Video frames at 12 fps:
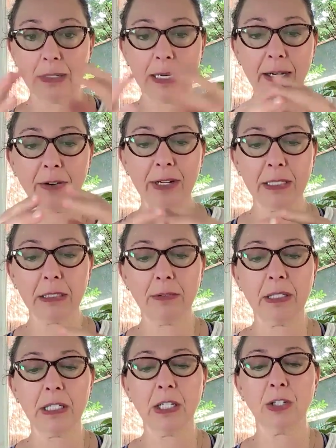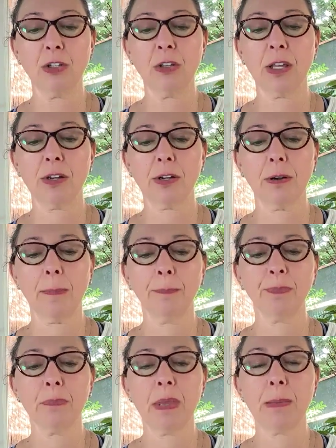Areas of the tissue that are
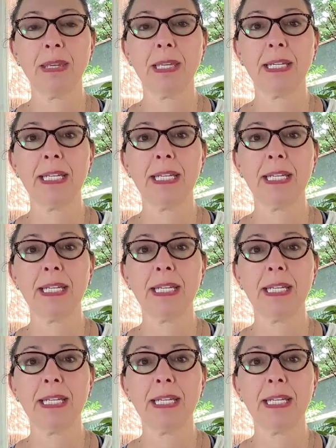maybe